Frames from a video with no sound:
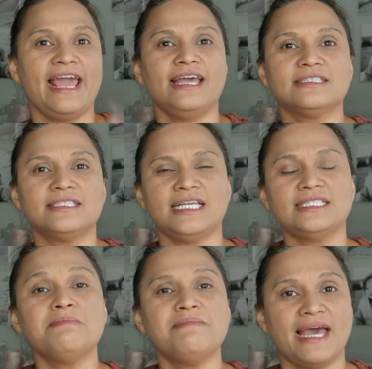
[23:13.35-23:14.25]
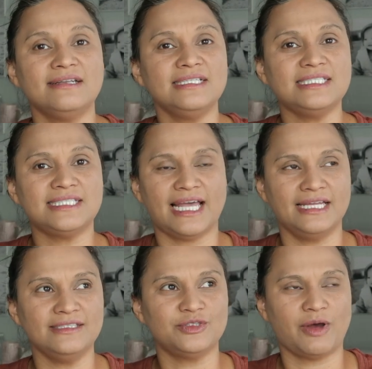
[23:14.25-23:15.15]
It's it's a manly
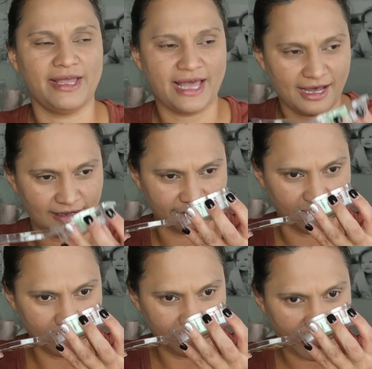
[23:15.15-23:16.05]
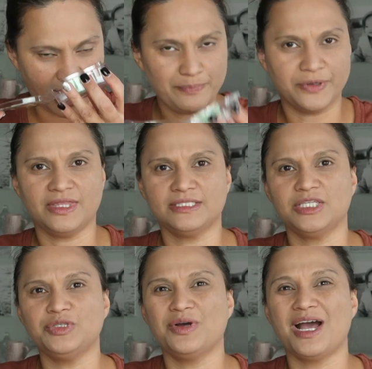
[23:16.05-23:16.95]
scent, so I have I put this
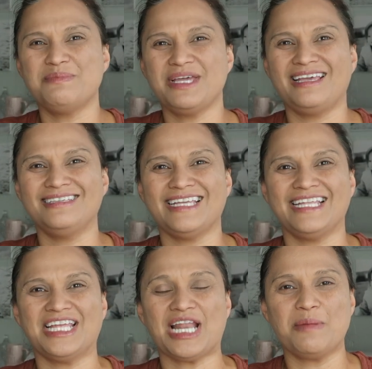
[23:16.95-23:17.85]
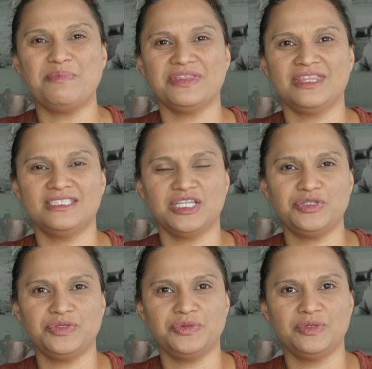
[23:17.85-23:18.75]
into hubby's, and then I put this
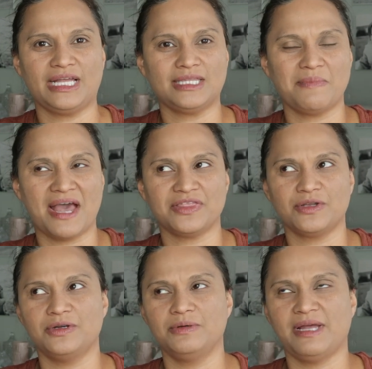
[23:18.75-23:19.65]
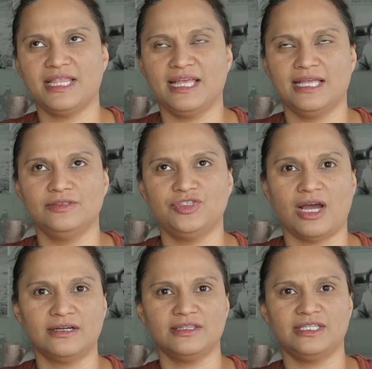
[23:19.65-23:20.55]
into like the bathroom, and then
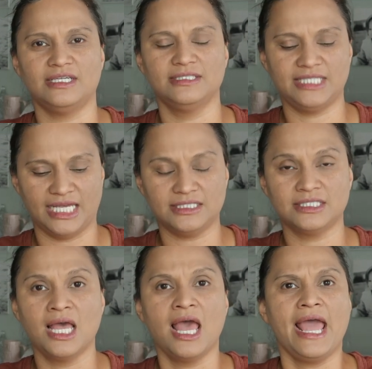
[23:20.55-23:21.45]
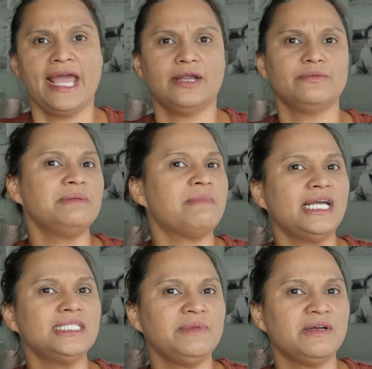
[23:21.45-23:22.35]
Jonathan's. It's it
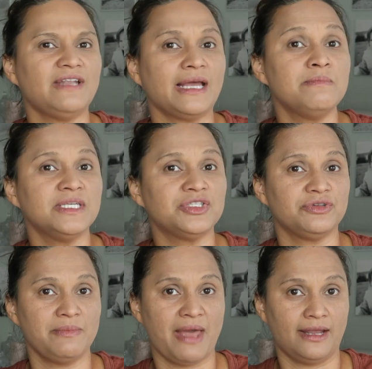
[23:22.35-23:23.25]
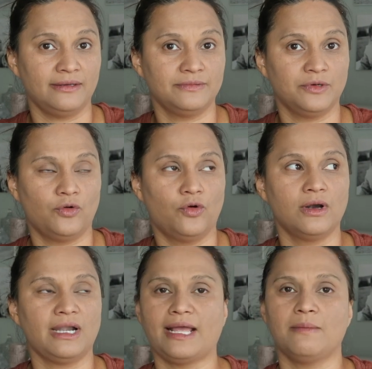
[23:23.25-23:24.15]
reminds me of like Mystery Man,
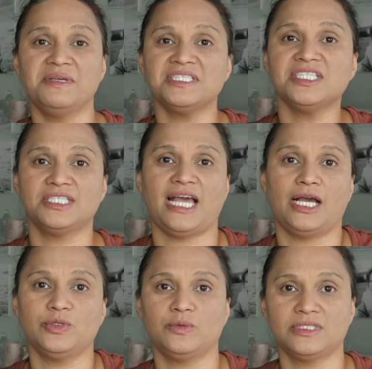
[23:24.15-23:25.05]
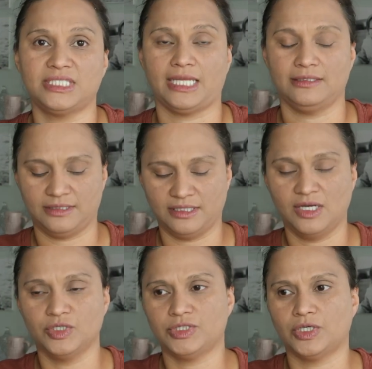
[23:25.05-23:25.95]
or like a business casual scent.
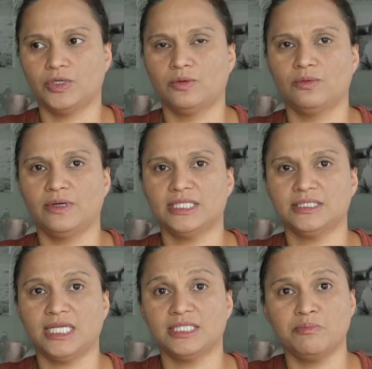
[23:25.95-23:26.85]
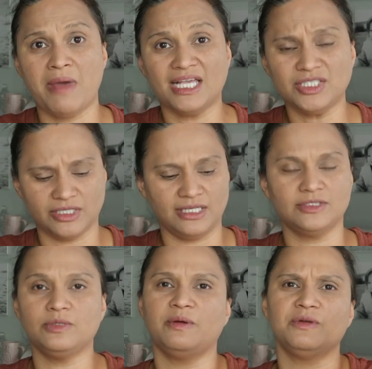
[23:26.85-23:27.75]
So it's it's
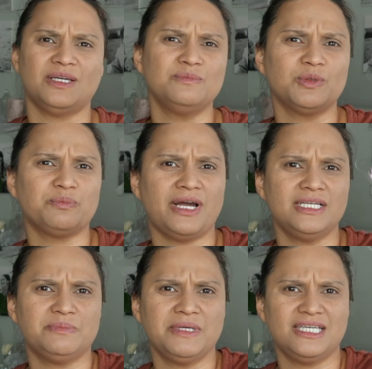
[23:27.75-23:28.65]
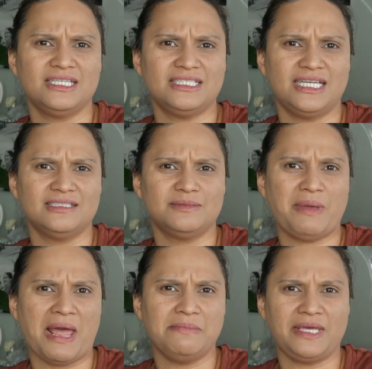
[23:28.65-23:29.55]
masculine to me, which I'm surprised because it's
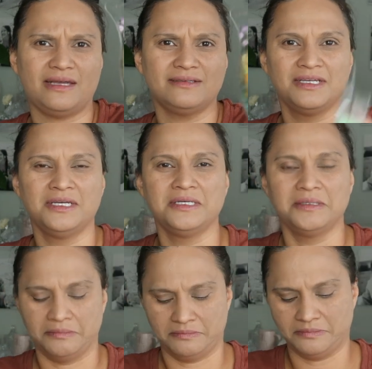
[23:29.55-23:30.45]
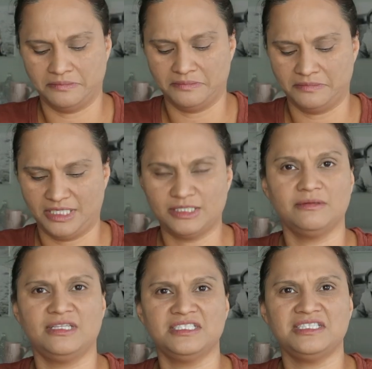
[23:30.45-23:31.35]
Bambi. It's a
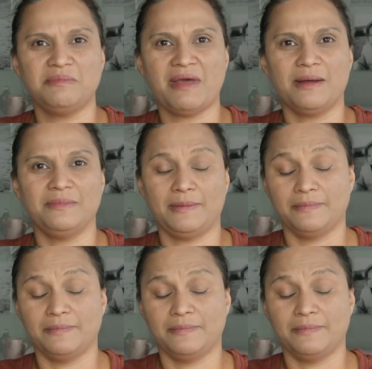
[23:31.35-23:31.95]
Disney Bambi.